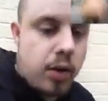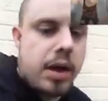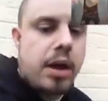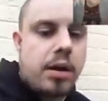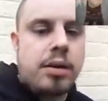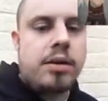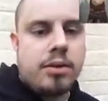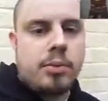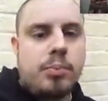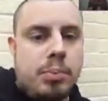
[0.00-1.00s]
it's the
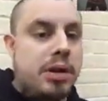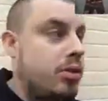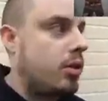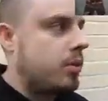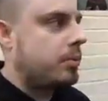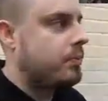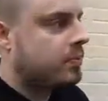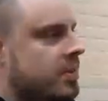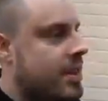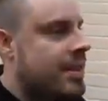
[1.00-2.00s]
shame, mate. It's the
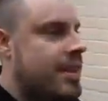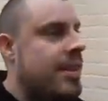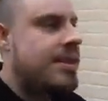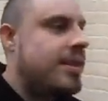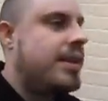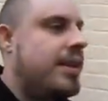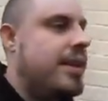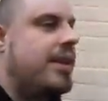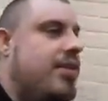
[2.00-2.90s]
shame, and I've felt it.